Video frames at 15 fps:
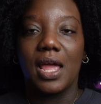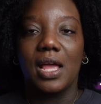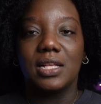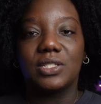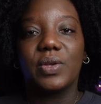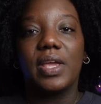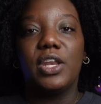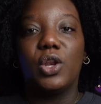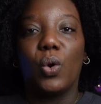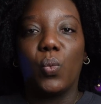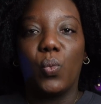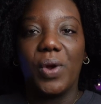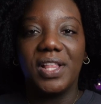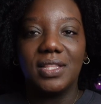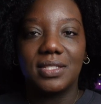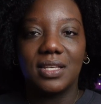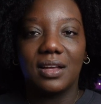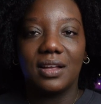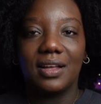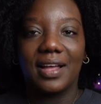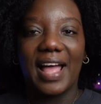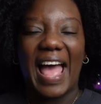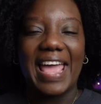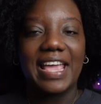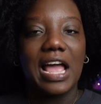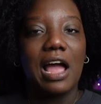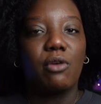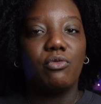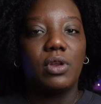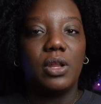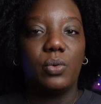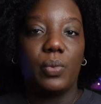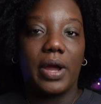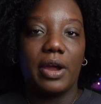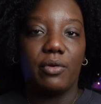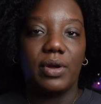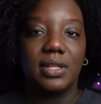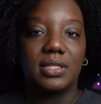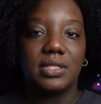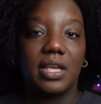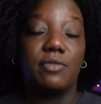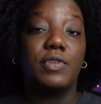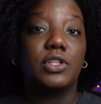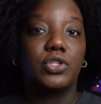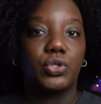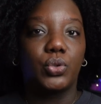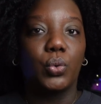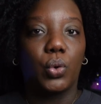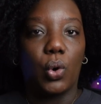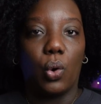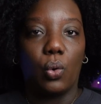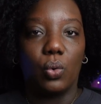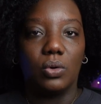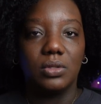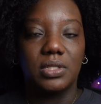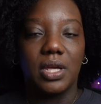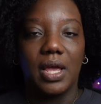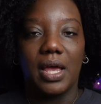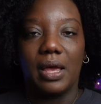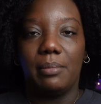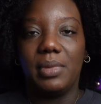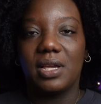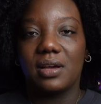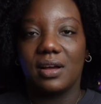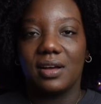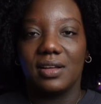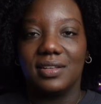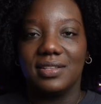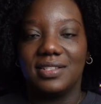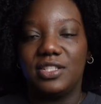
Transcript: So in the winter, I can't really wear it if it's too cold because,